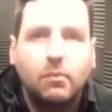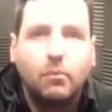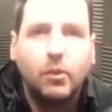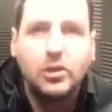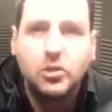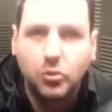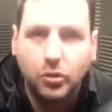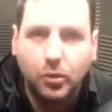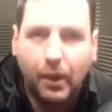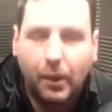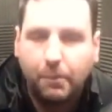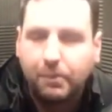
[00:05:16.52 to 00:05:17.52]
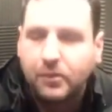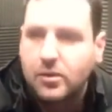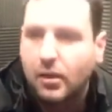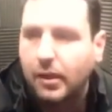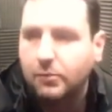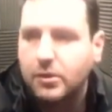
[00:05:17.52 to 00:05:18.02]
we can sort you out.
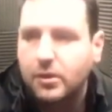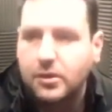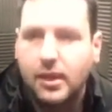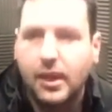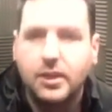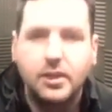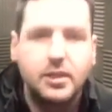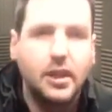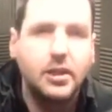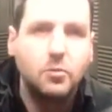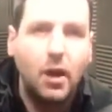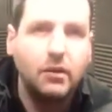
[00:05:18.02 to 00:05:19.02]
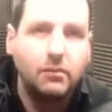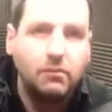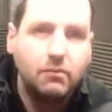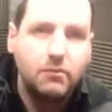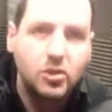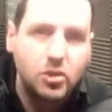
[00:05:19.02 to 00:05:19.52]
So that was our stages. Stage 1,
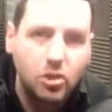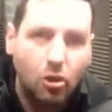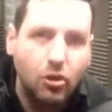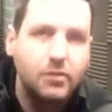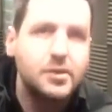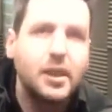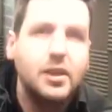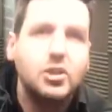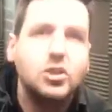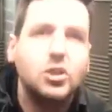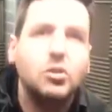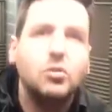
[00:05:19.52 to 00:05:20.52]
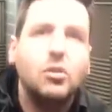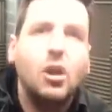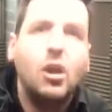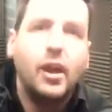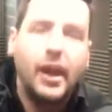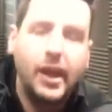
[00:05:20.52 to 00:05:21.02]
stock. Stage 2,
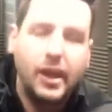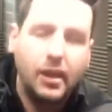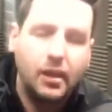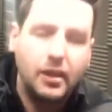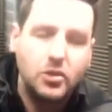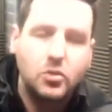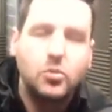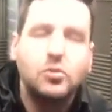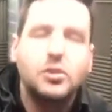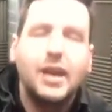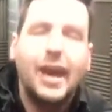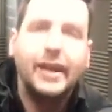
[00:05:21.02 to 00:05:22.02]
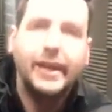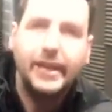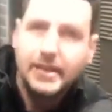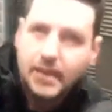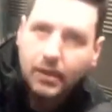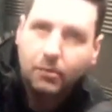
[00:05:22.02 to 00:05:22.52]
exhaust and
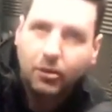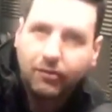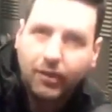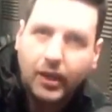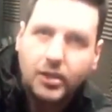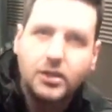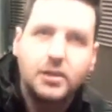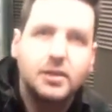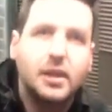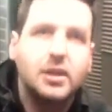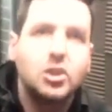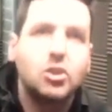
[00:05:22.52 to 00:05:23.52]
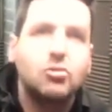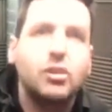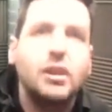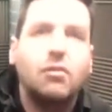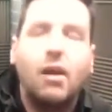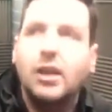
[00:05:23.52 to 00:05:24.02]
intake modifications. Stage 3,
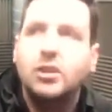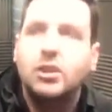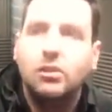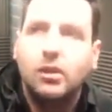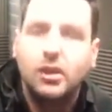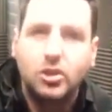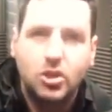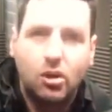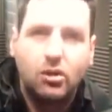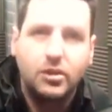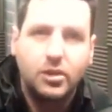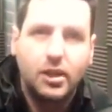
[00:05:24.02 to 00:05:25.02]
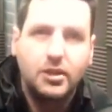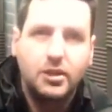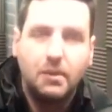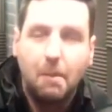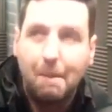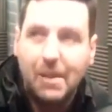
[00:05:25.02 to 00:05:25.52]
you're actually looking at
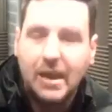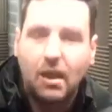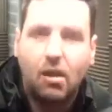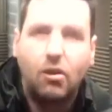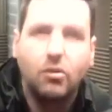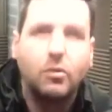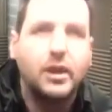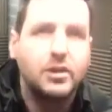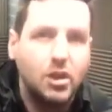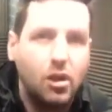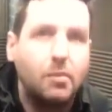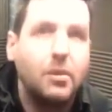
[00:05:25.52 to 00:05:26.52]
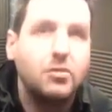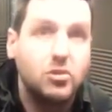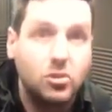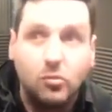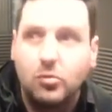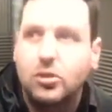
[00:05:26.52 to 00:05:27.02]
changing the big hardware, turbos,
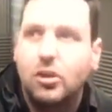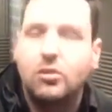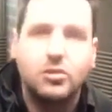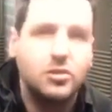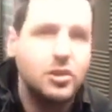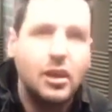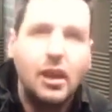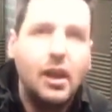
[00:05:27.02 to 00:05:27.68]
superchargers,